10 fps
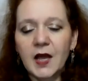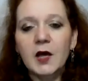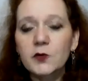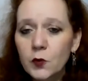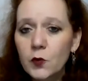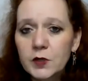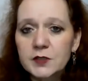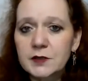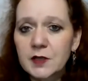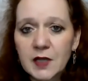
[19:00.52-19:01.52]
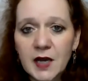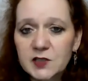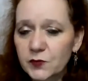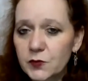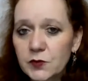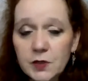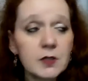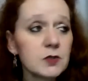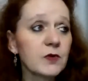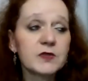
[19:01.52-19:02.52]
And of course, in the last few
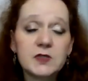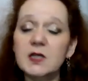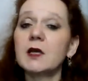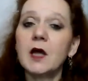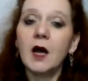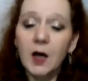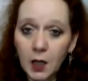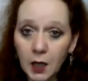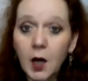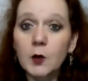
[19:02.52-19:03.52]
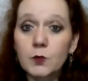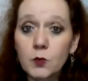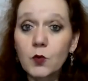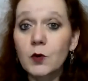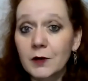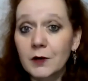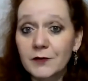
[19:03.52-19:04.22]
years, we've seen a lot more